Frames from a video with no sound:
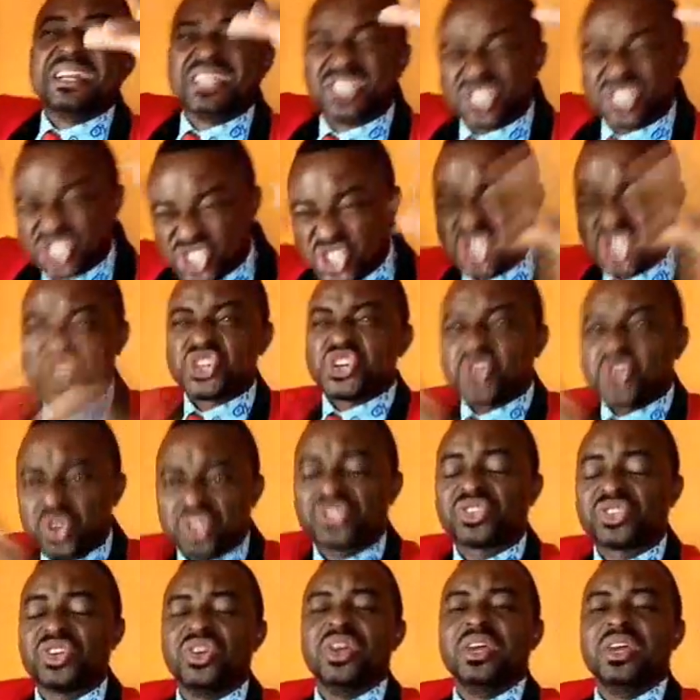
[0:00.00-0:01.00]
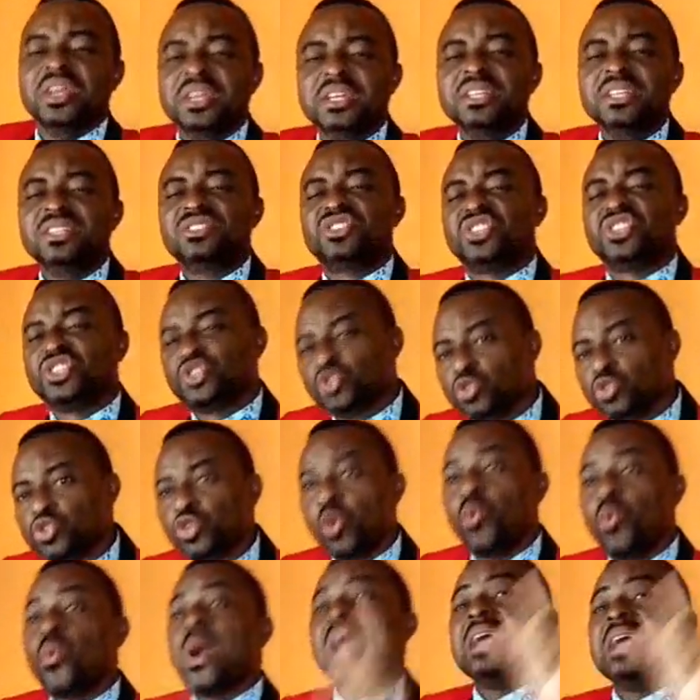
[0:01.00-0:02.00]
a very serious
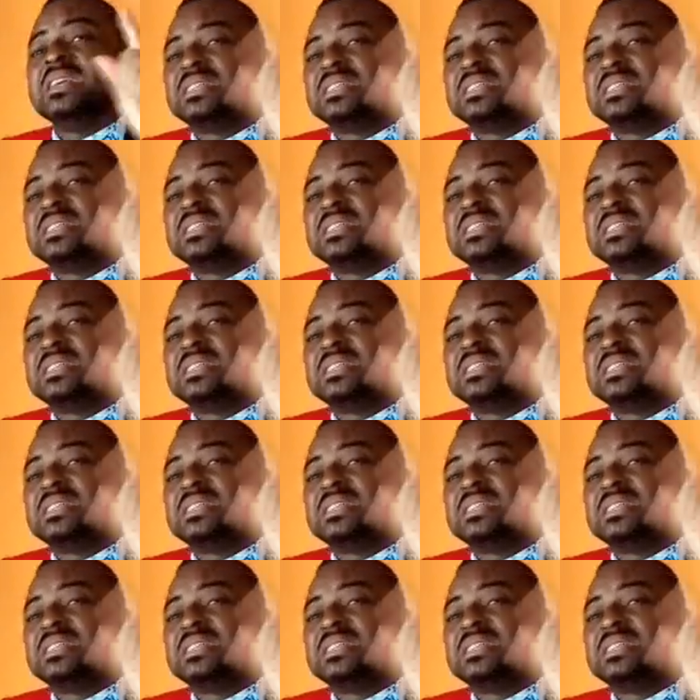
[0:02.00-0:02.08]
institution,